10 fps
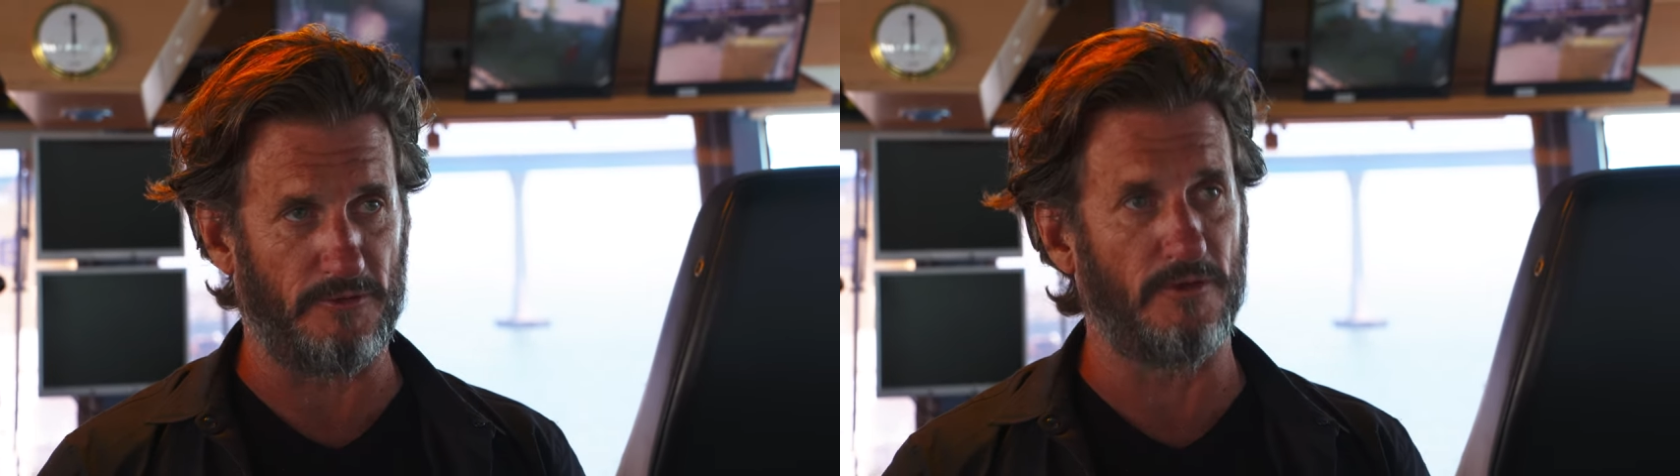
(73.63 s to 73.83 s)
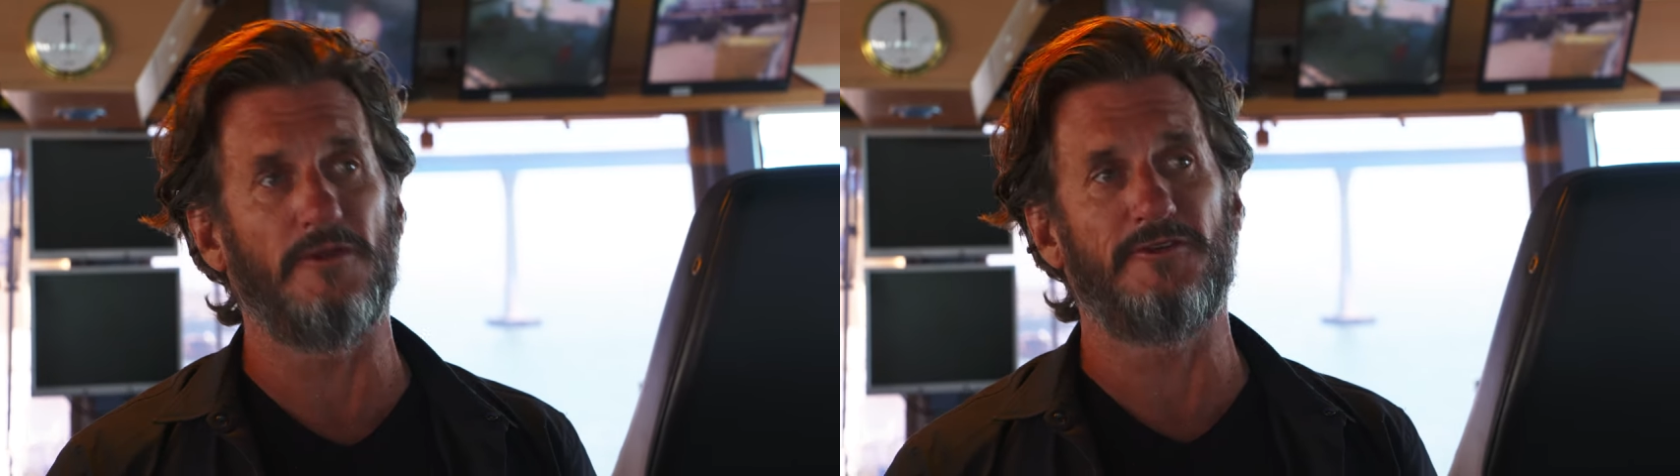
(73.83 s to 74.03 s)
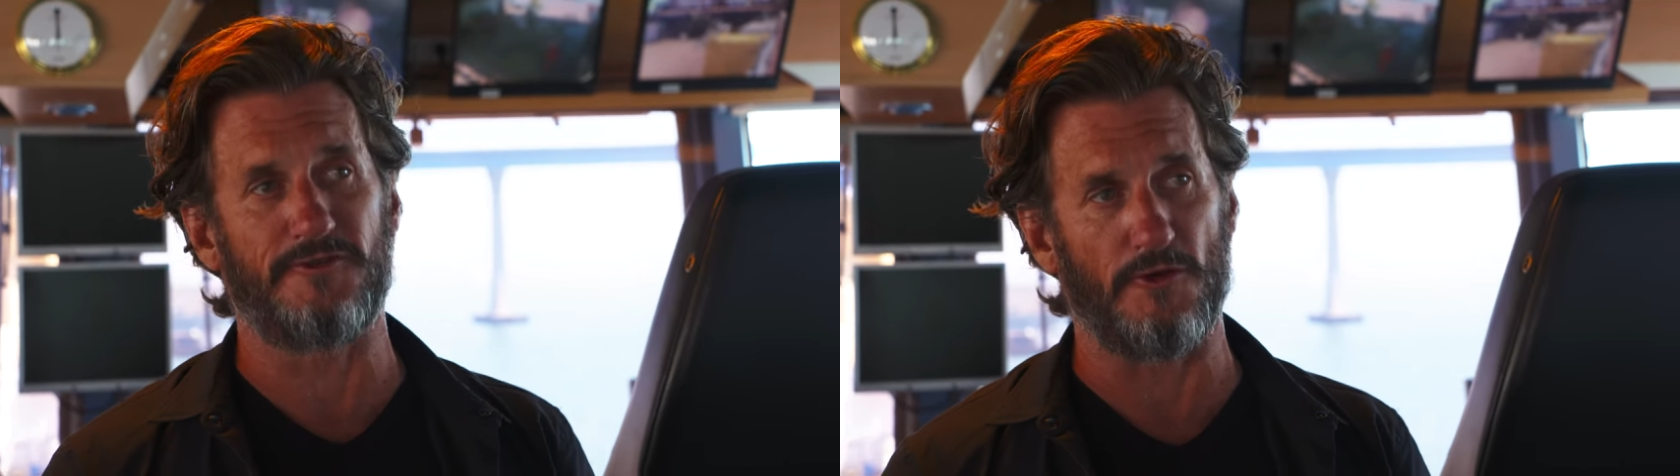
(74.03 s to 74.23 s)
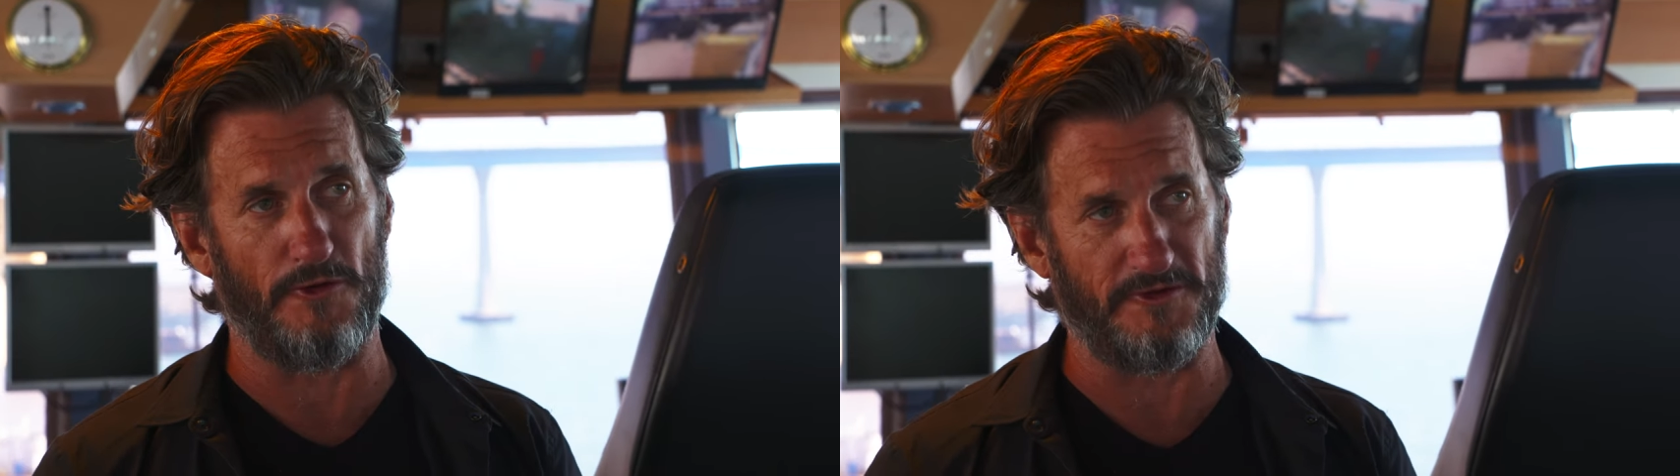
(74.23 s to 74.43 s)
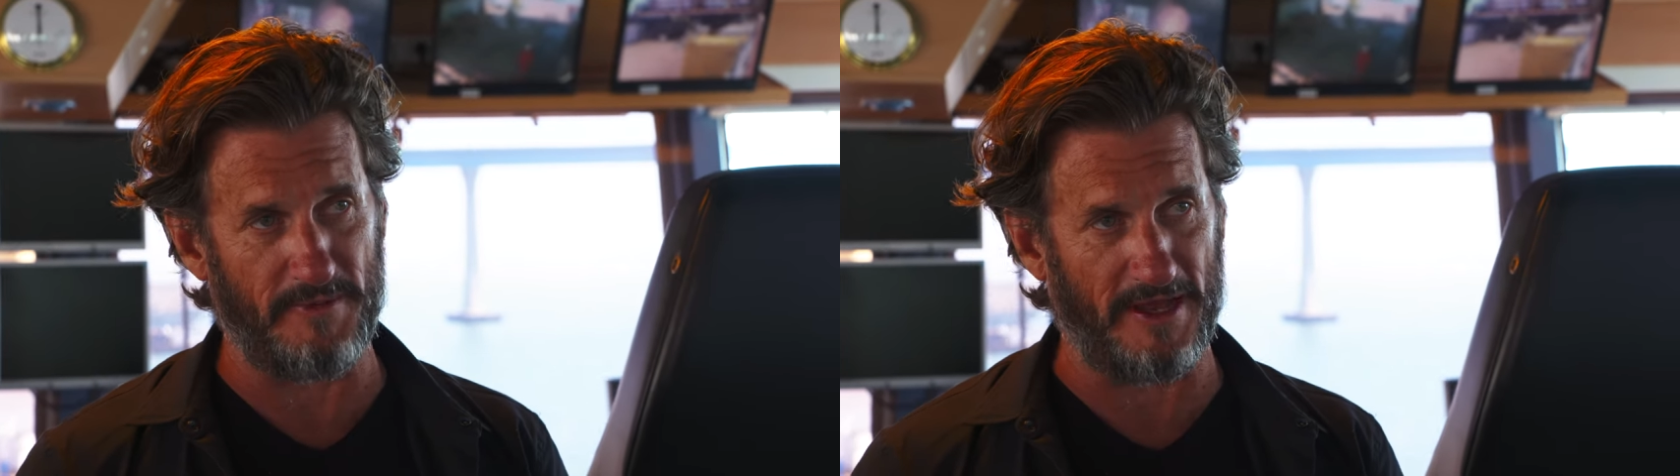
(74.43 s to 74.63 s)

all the storage